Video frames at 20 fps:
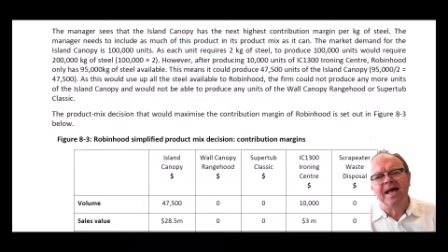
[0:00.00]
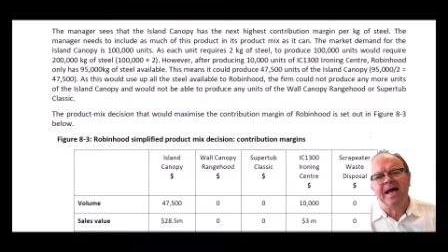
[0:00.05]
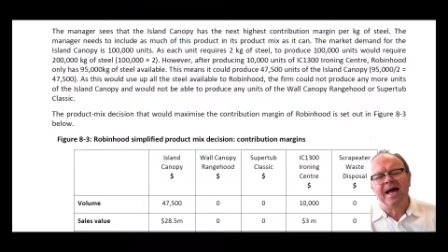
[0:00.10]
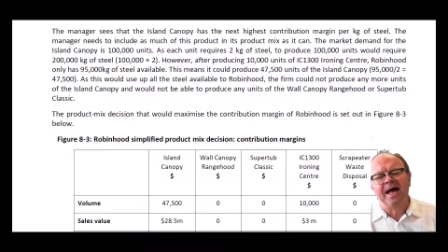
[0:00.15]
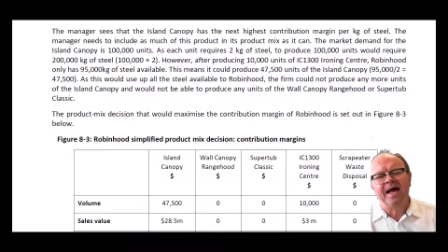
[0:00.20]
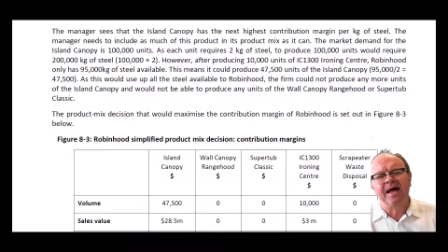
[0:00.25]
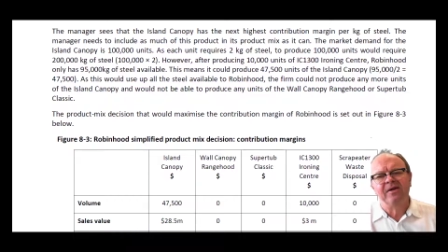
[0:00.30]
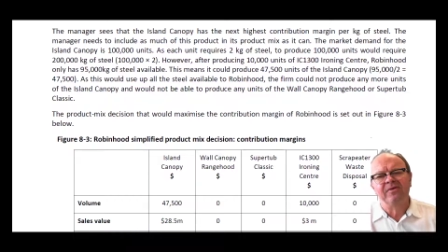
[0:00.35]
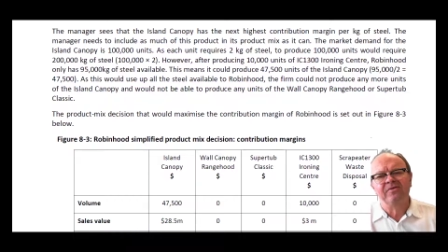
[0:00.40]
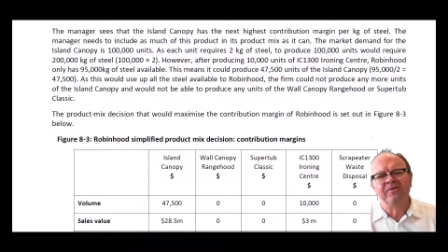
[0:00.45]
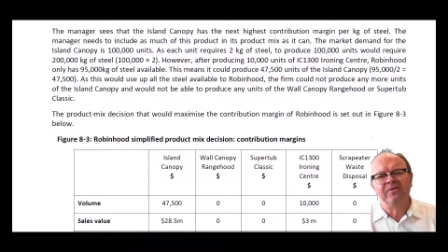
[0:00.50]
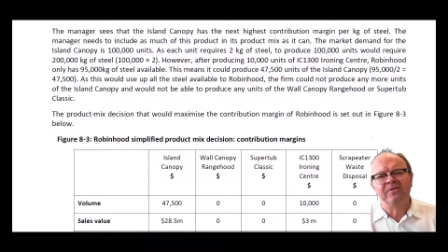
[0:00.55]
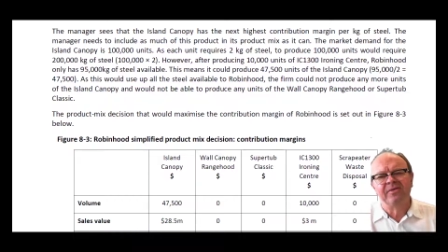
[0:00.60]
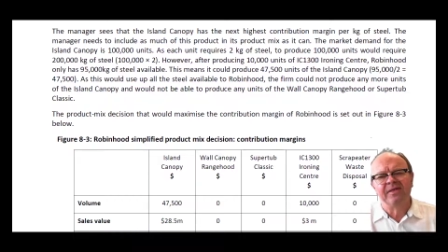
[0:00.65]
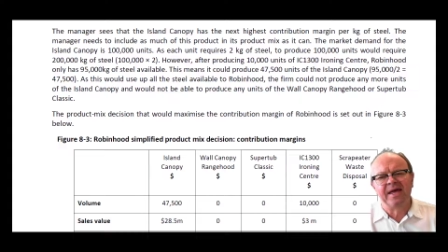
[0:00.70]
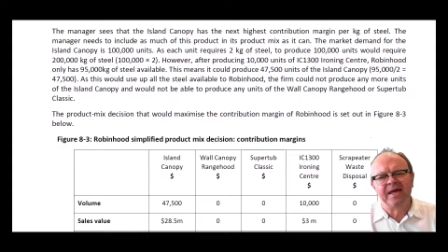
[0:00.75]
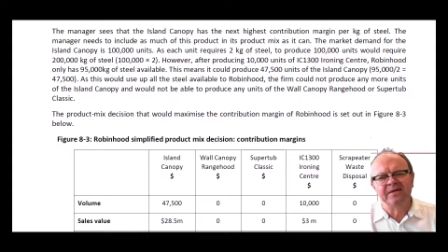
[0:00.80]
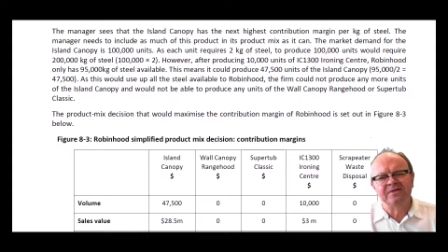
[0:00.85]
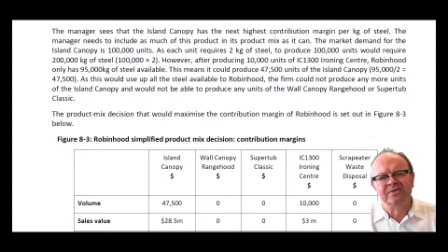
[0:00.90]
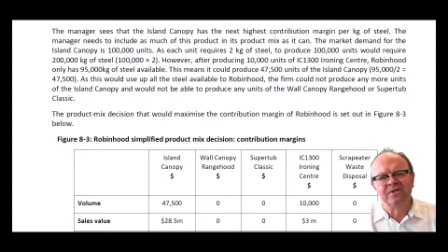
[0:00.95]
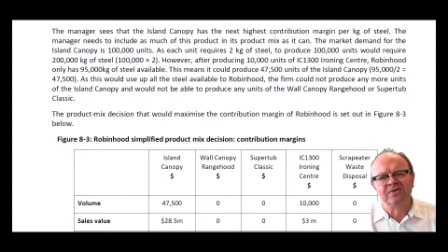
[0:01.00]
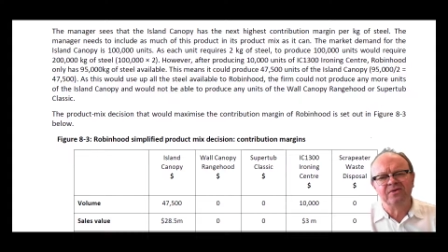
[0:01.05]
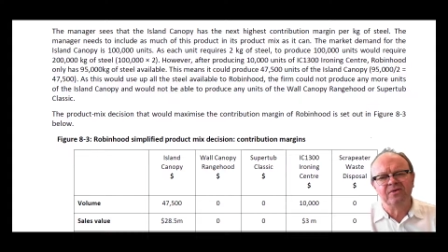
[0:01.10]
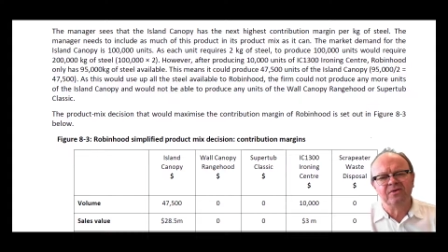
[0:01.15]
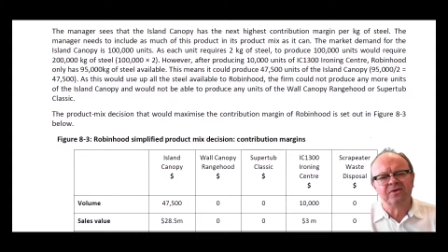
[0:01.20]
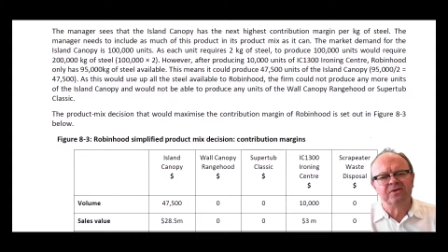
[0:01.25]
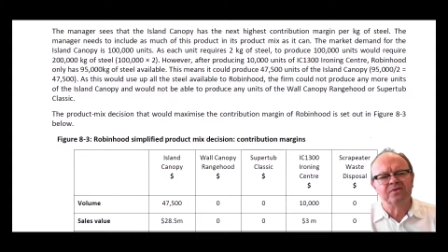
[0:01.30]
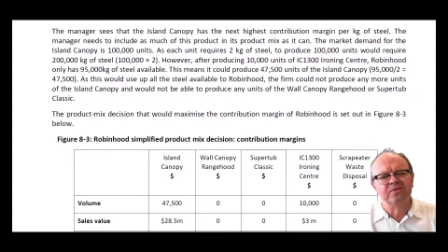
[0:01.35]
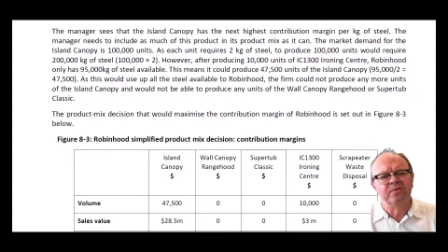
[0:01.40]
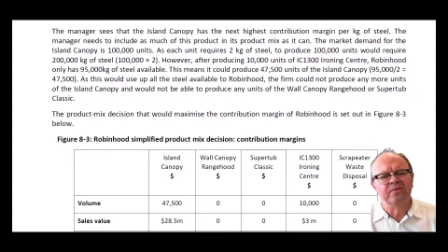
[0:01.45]
100,000
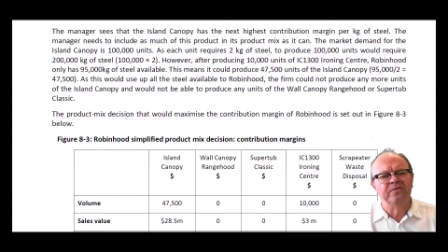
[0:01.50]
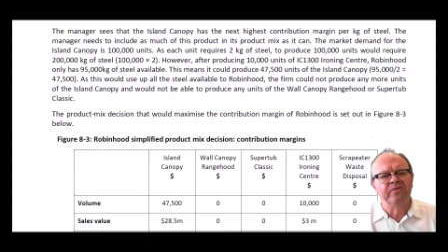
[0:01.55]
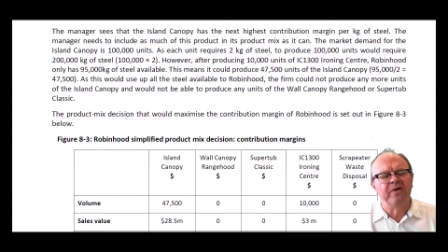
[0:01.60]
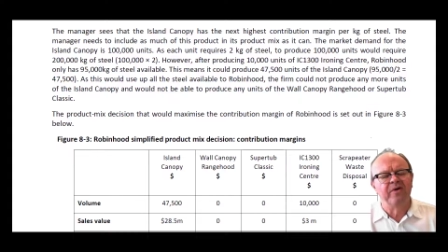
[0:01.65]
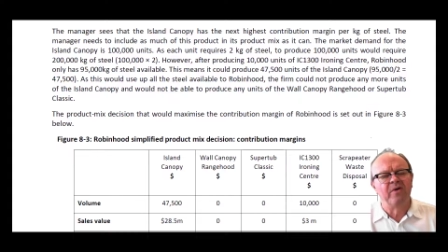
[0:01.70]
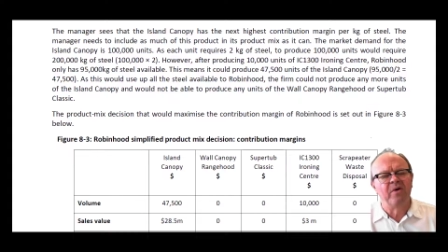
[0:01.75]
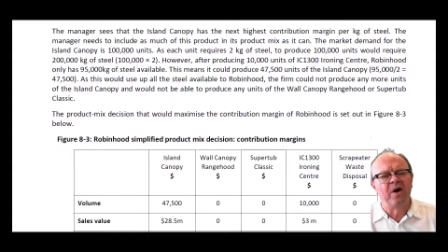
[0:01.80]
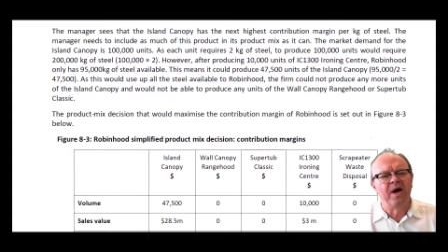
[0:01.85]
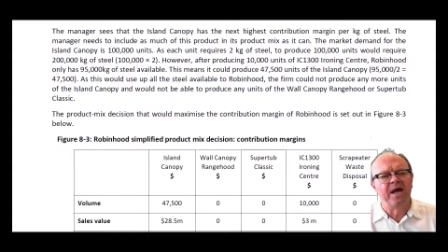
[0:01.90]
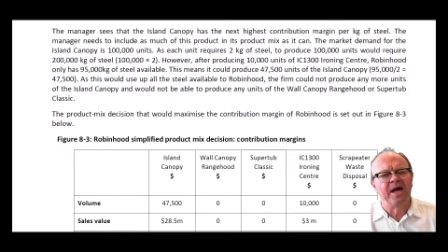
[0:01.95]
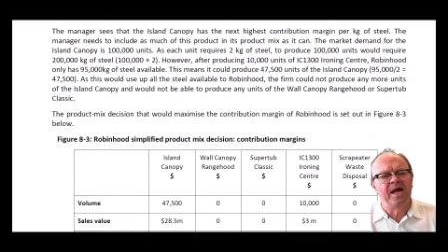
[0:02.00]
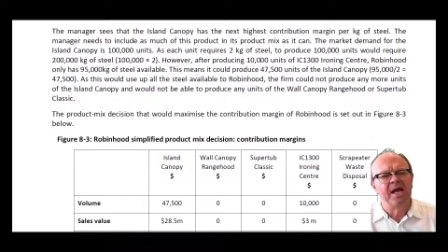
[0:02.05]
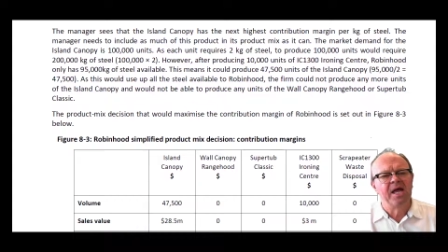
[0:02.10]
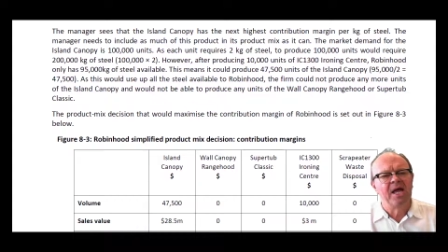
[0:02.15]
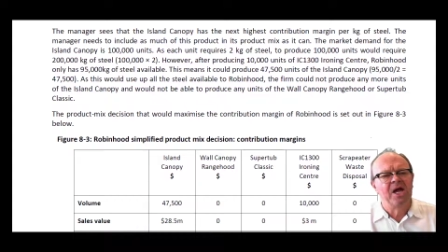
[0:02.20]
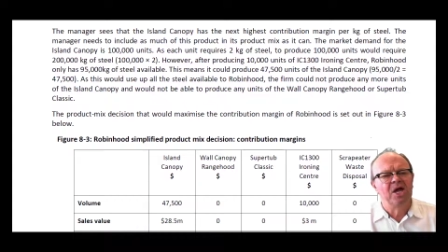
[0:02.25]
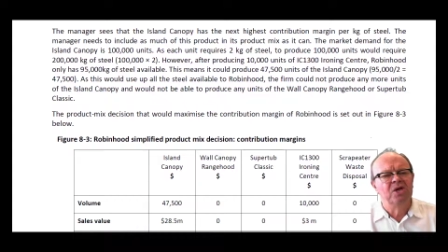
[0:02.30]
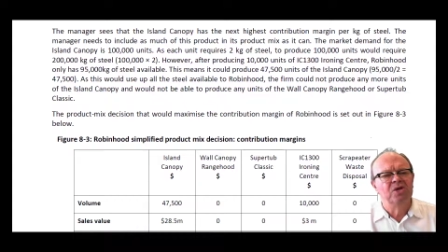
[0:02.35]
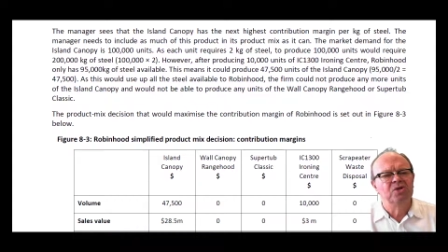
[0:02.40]
units would require